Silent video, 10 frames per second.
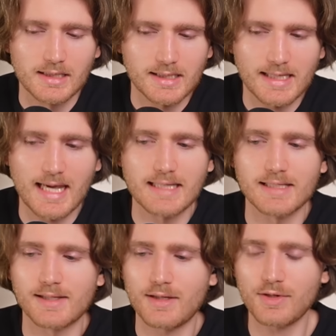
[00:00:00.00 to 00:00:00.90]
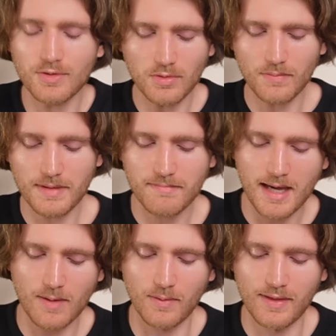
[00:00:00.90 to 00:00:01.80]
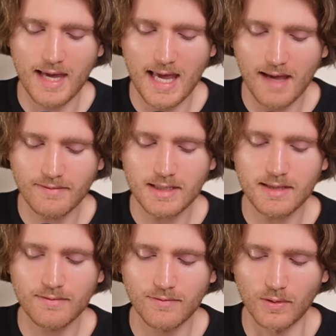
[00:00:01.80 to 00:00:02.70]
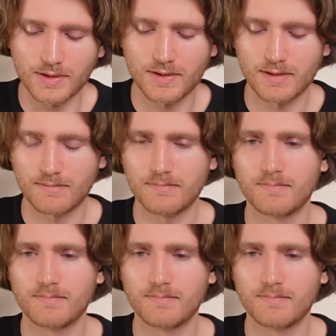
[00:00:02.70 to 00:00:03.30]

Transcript: says you will be met with heavy force.